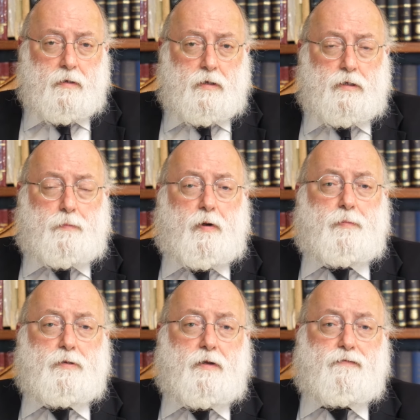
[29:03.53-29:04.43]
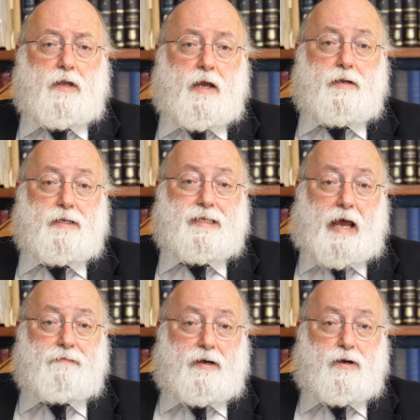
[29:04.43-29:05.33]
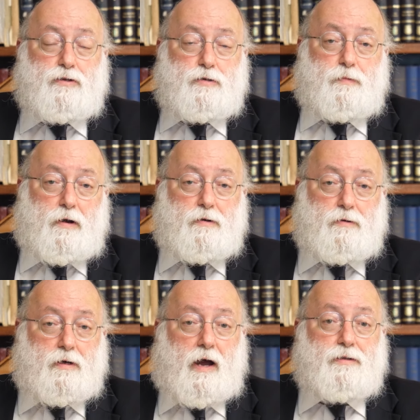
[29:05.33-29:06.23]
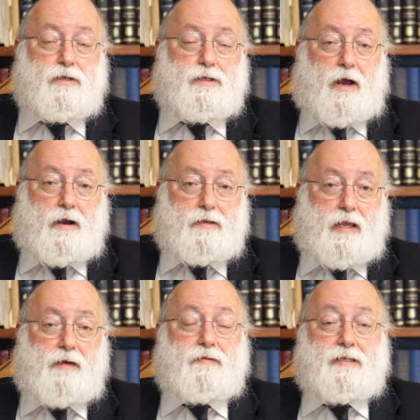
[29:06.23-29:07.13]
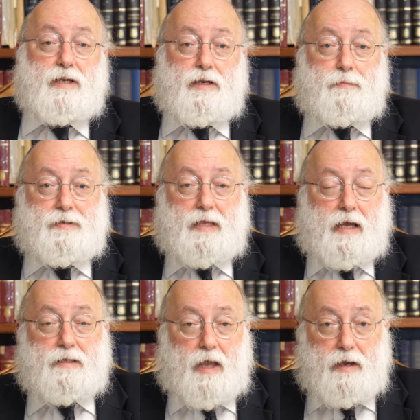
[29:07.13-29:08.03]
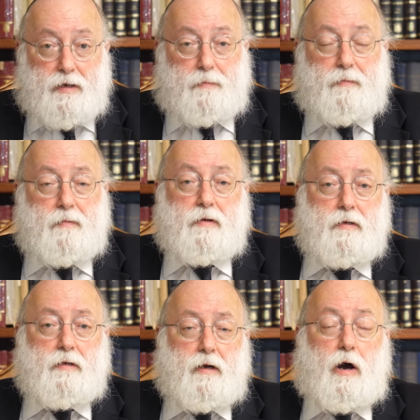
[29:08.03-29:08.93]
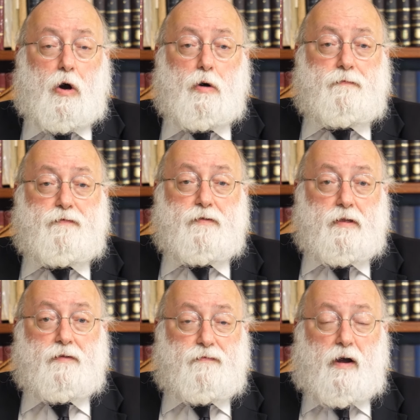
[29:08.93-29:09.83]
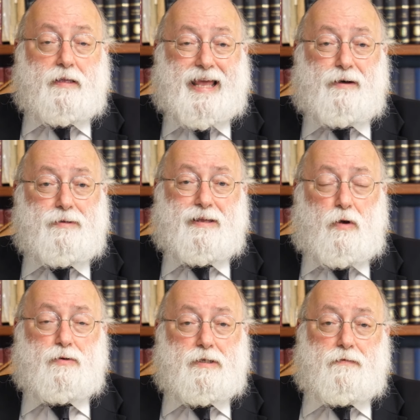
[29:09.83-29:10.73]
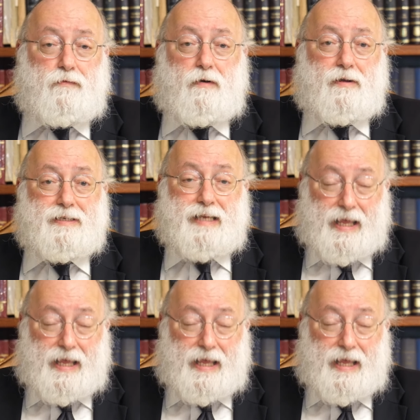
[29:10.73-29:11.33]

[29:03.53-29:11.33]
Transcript: Because the purpose of Torah is Savar Kadosh Baruch Hu, God desired to have a dira b'tachtenim, a home for the divine down in the lowest of worlds.